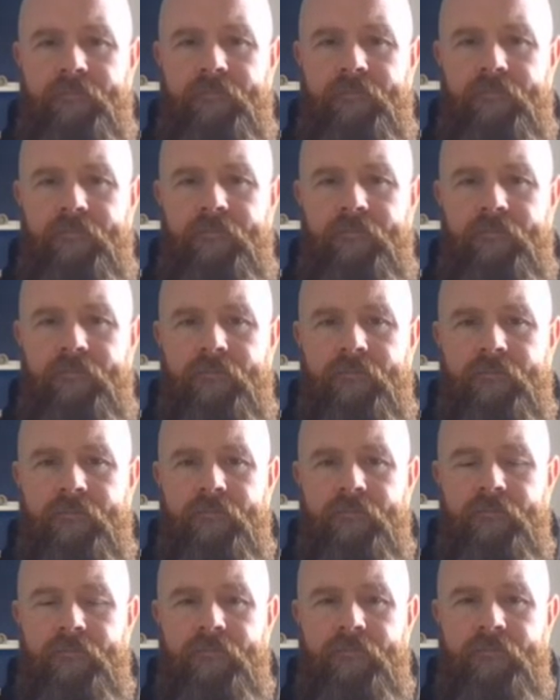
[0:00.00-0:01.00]

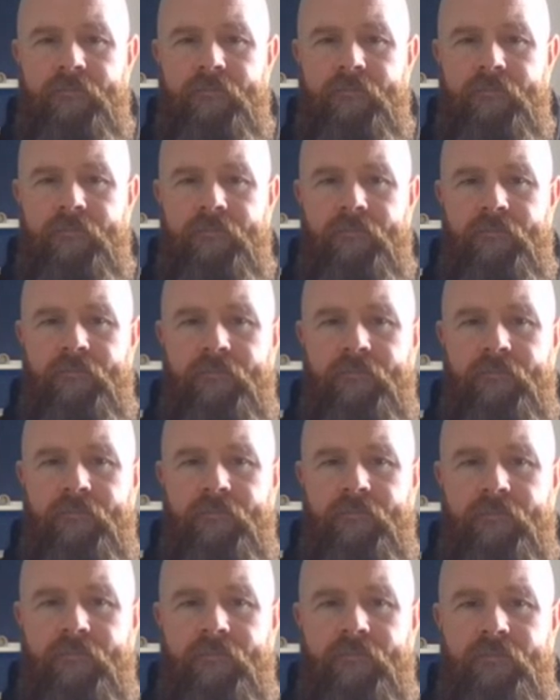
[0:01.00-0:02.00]

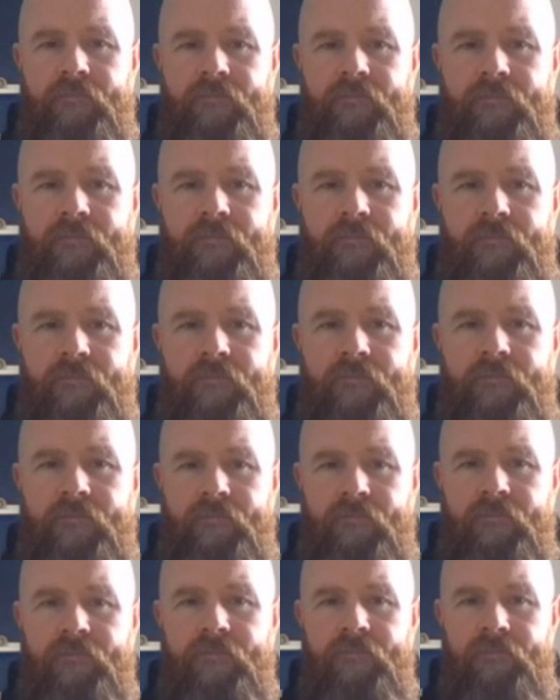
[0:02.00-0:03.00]

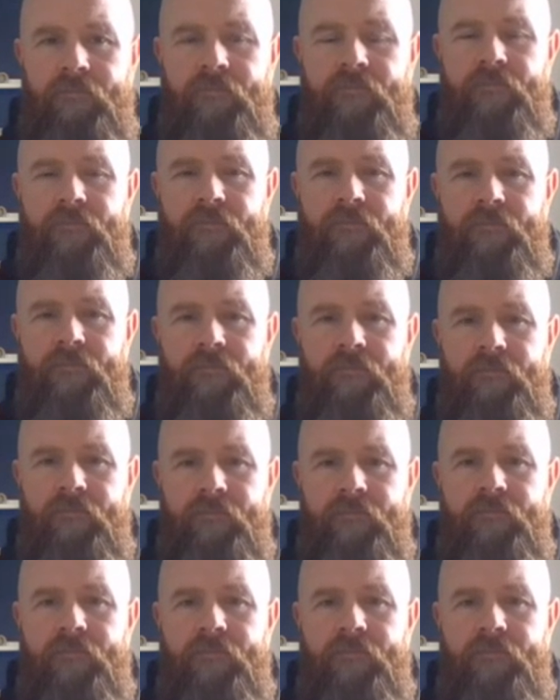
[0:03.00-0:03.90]
No words are spoken by the person on screen.